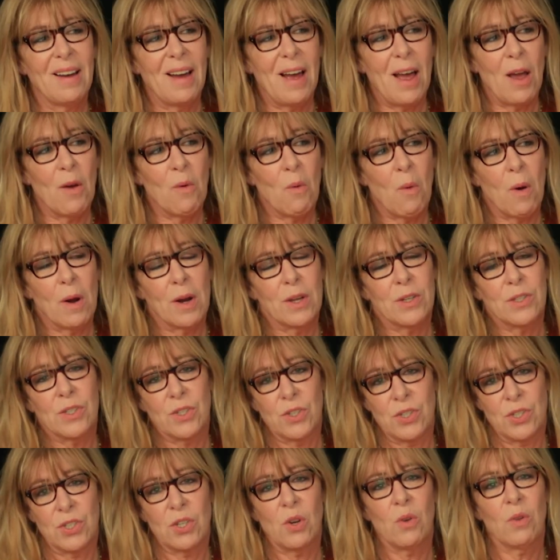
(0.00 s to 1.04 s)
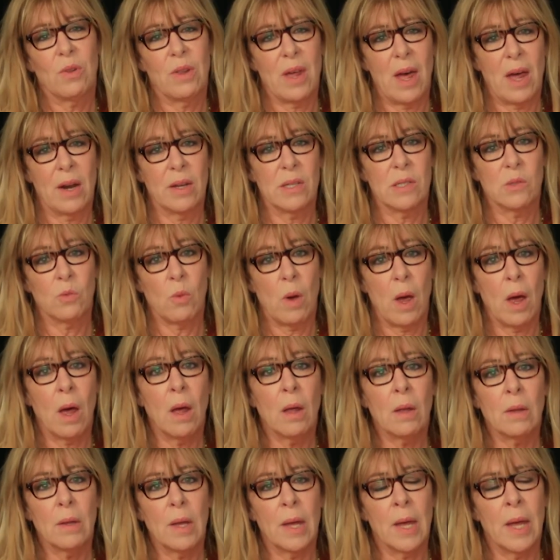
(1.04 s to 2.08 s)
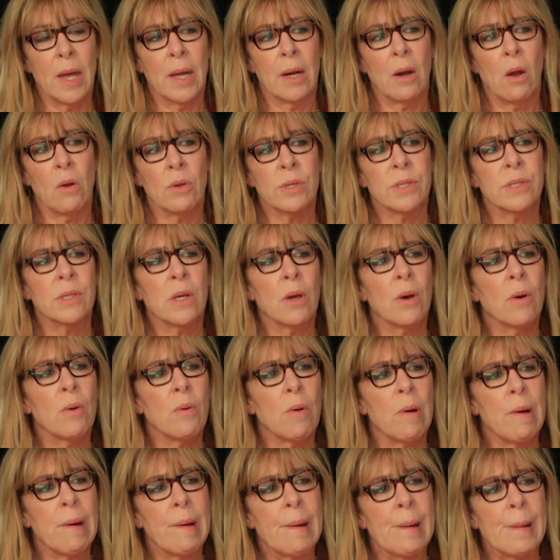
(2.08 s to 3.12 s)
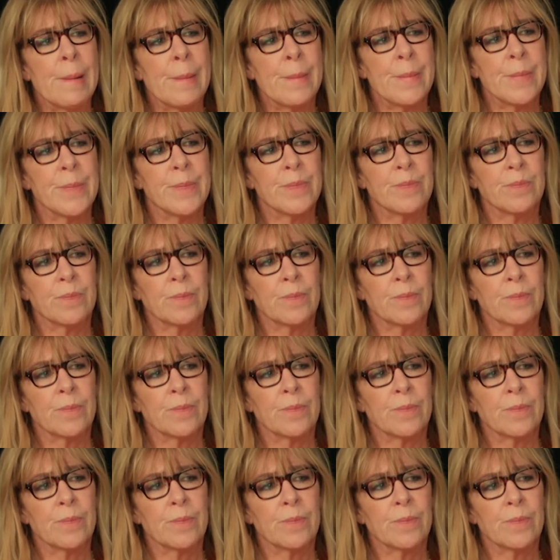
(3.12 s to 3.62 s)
I wanted to show that as well, and also um,